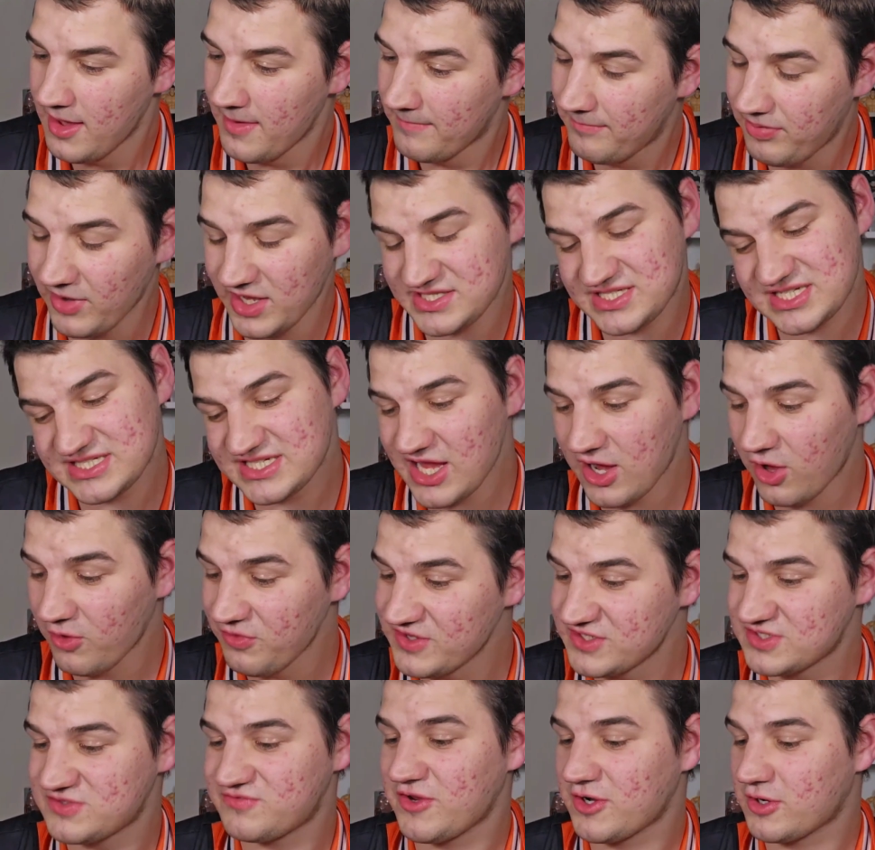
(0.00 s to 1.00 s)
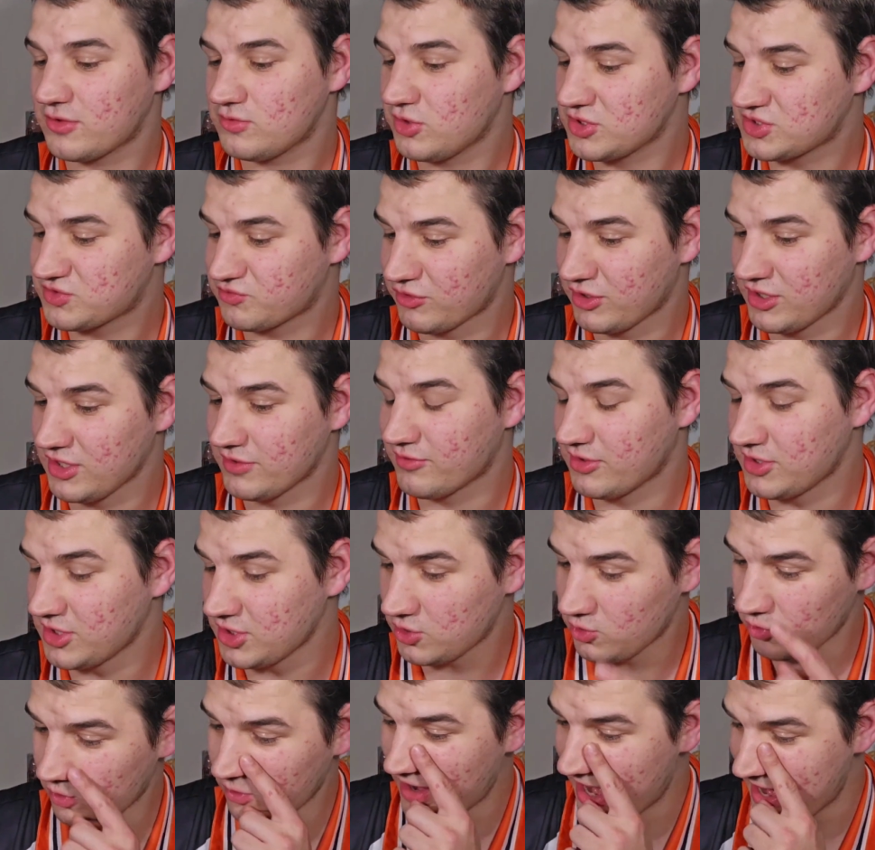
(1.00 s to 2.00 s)
But still, this figure looks really, really
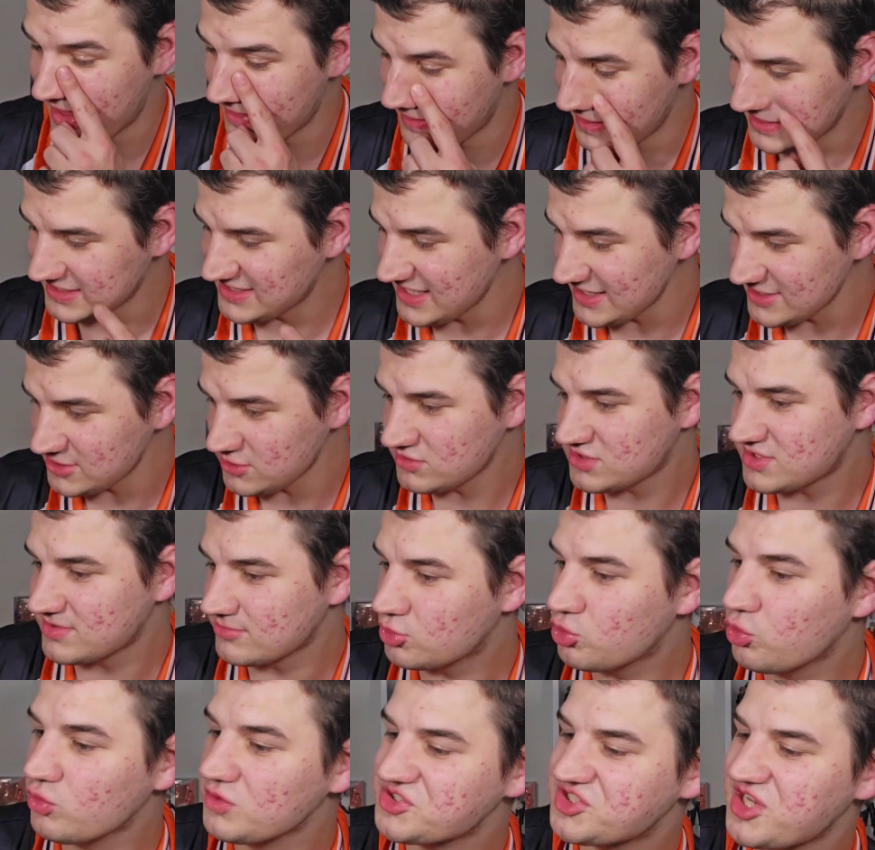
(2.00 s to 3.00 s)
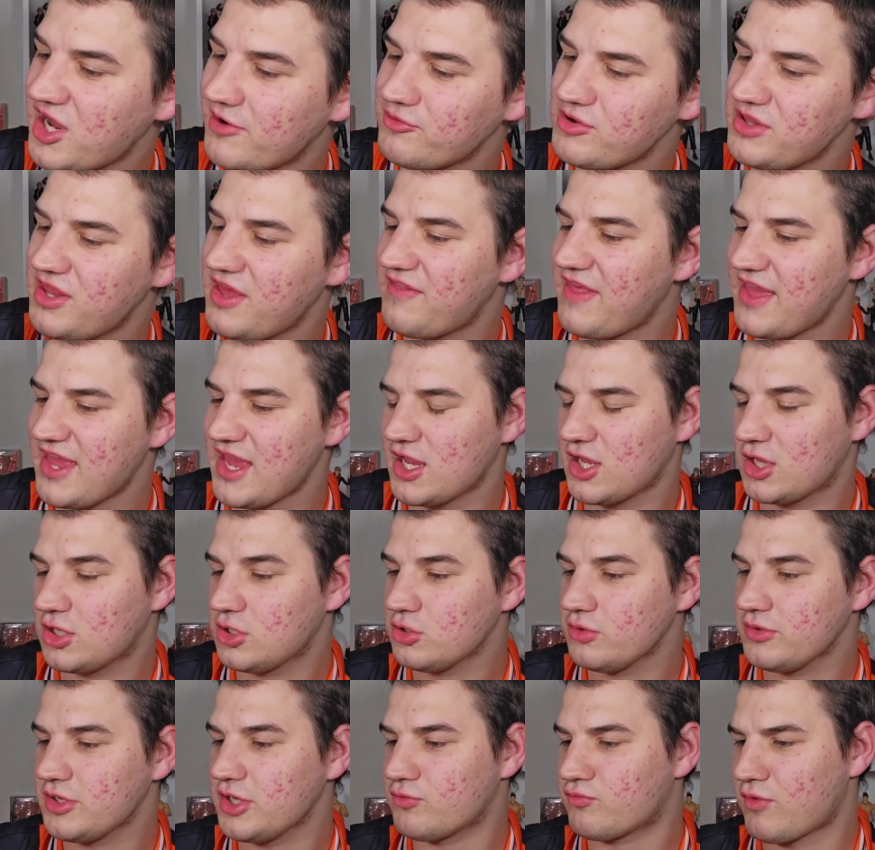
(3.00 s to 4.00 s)
cool. And they did do some cool stuff with it. They
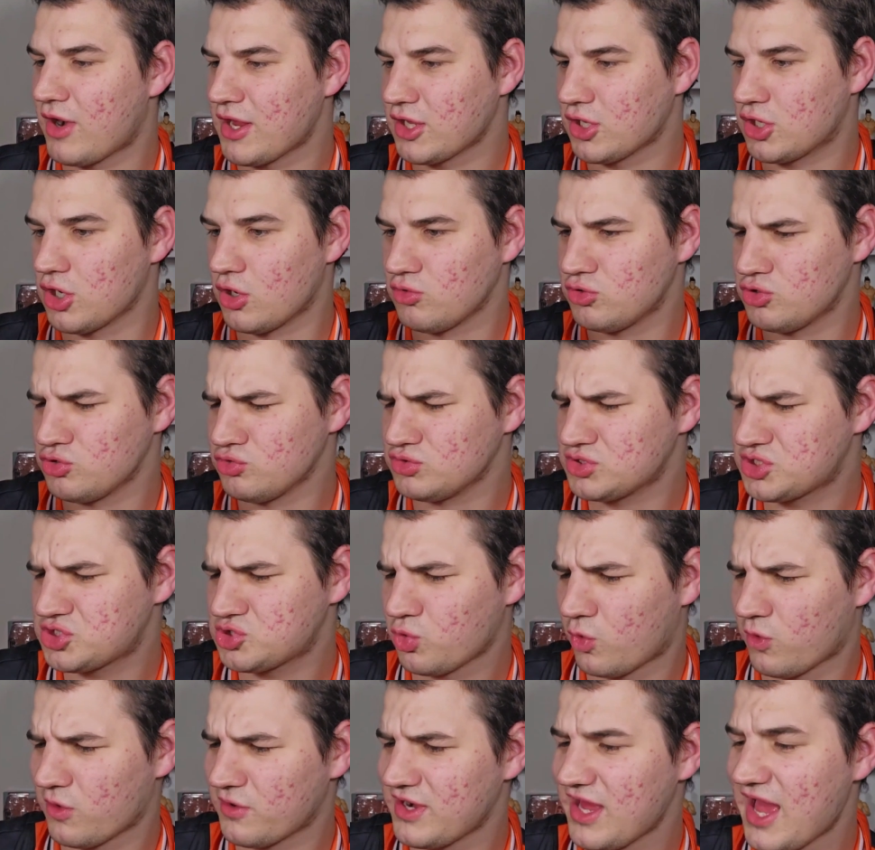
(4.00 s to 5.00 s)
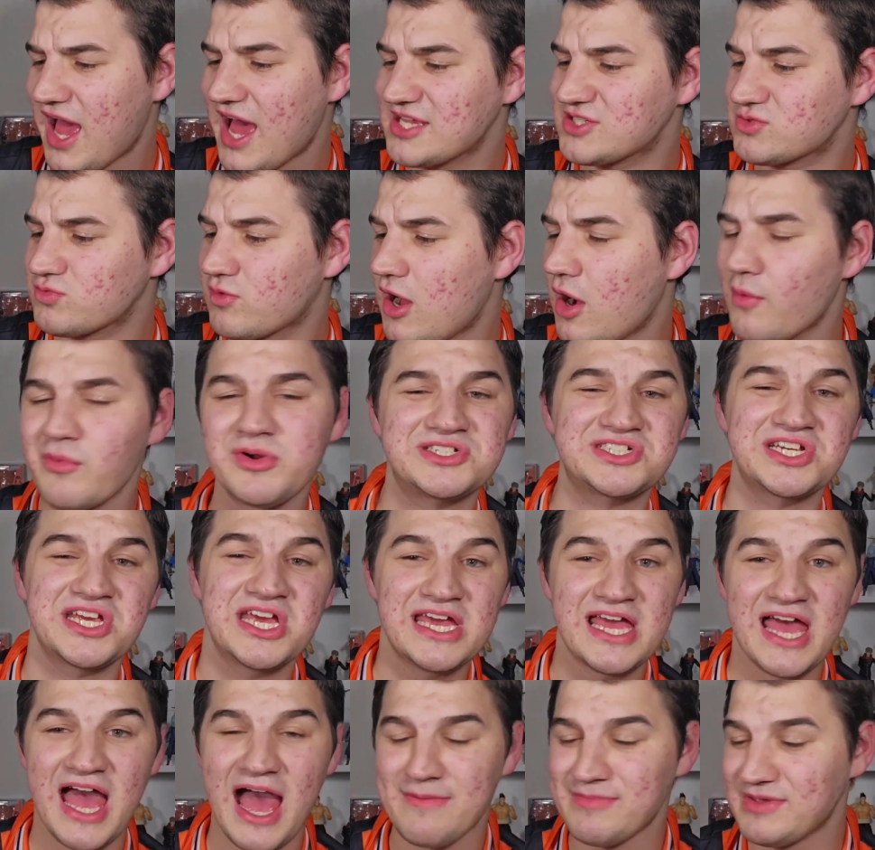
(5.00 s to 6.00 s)
included Rengoku's sword as well, which,
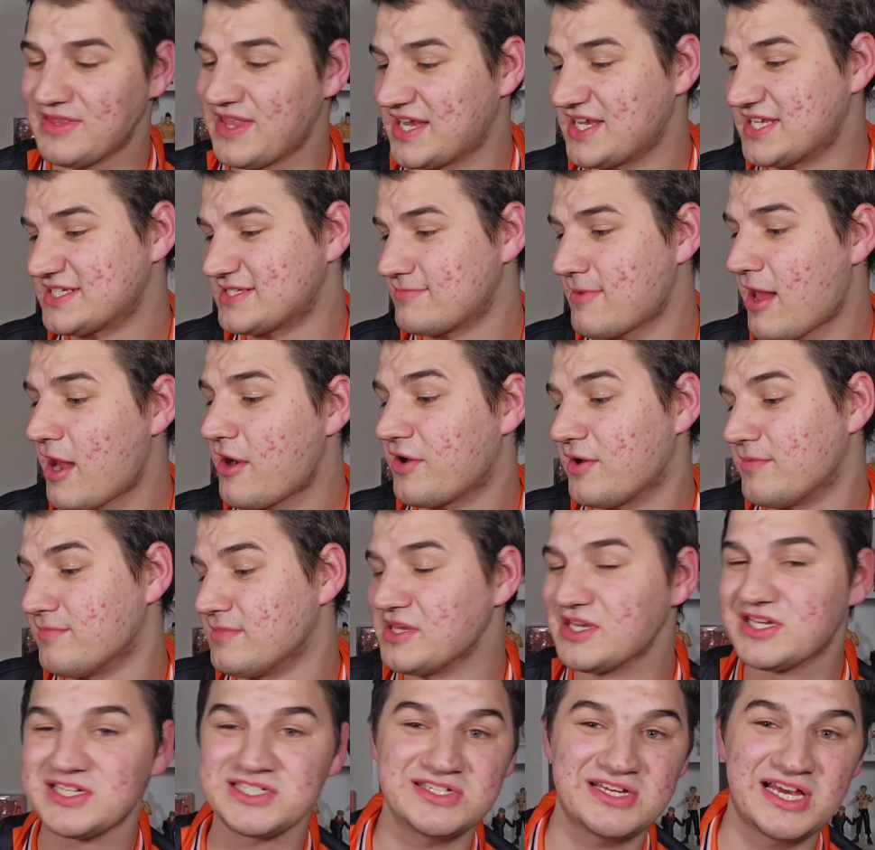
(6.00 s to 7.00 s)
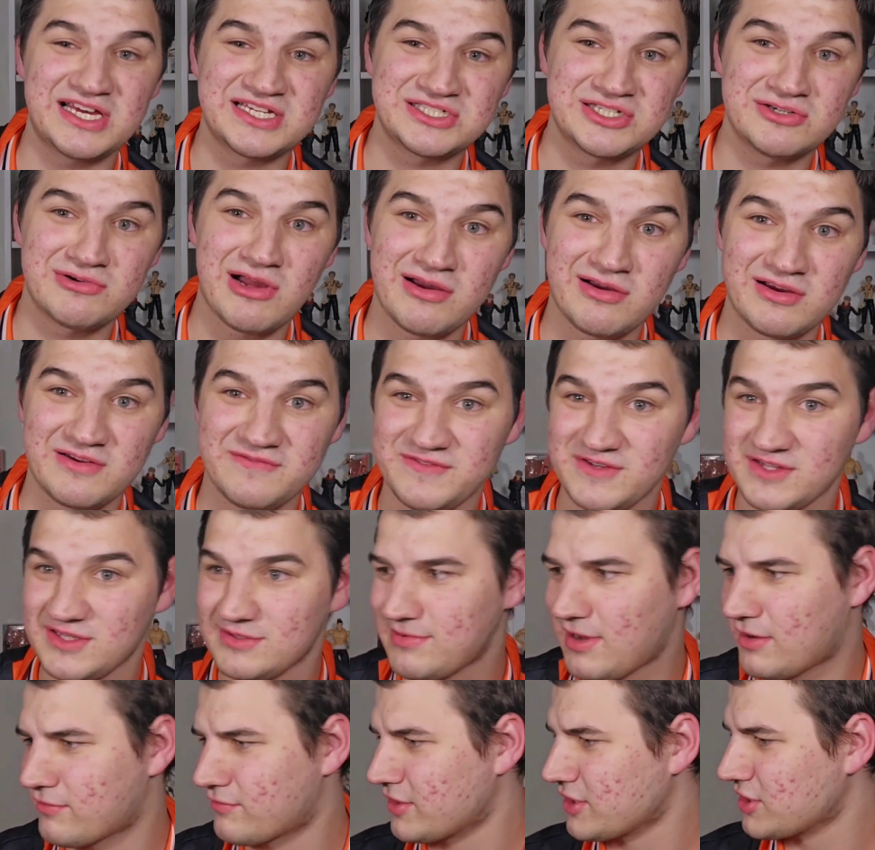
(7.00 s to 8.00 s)
I mean, that doesn't matter to me because you guys know how I feel
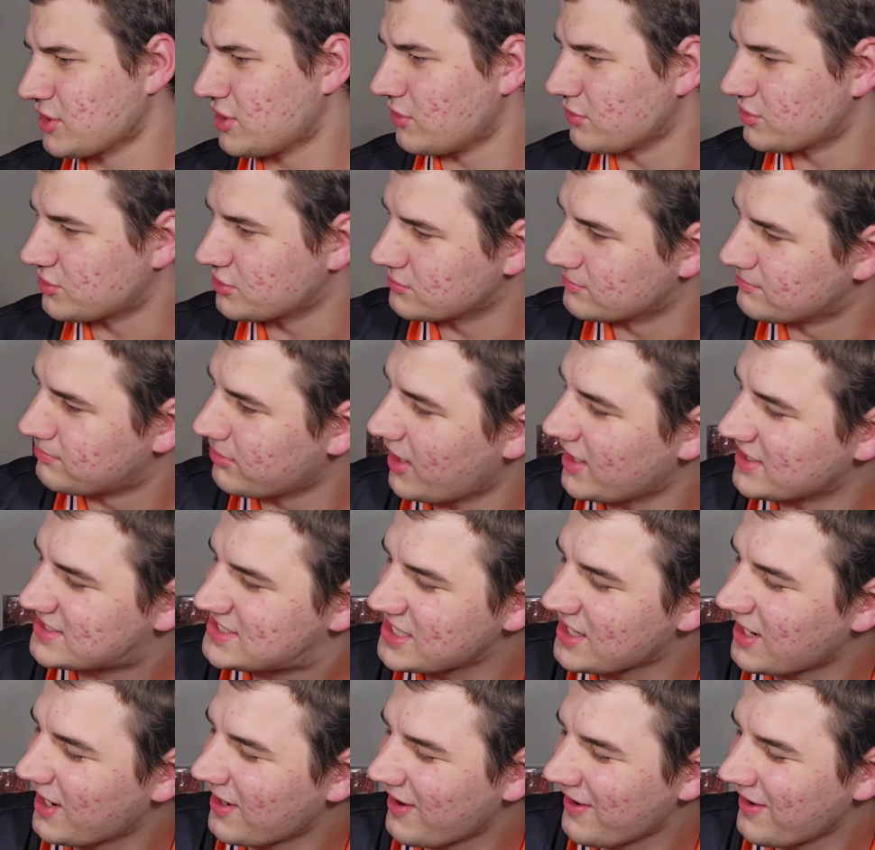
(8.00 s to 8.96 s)
about Rengoku. But